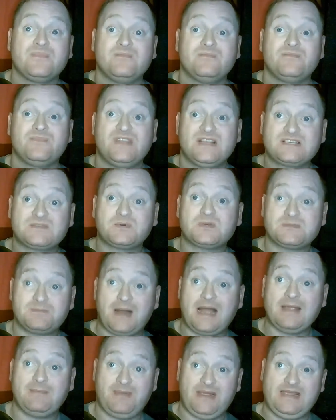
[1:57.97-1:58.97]
this was
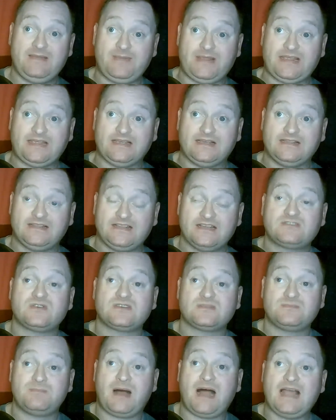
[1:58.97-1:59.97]
my baby. This
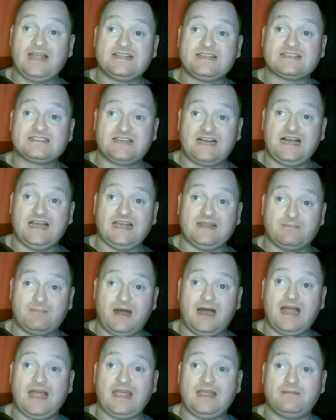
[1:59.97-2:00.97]
was my design,
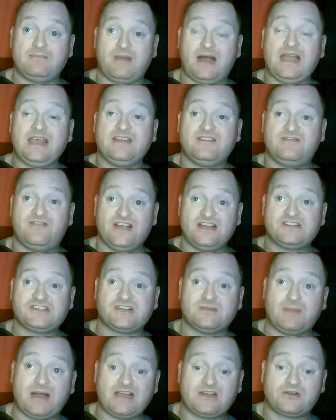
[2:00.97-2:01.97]
my
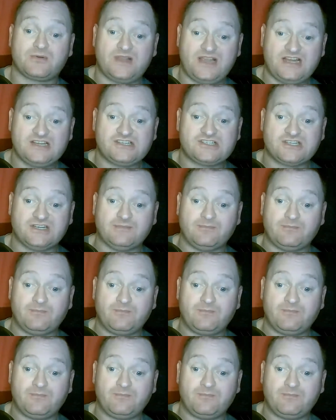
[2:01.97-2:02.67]
invention, my creation.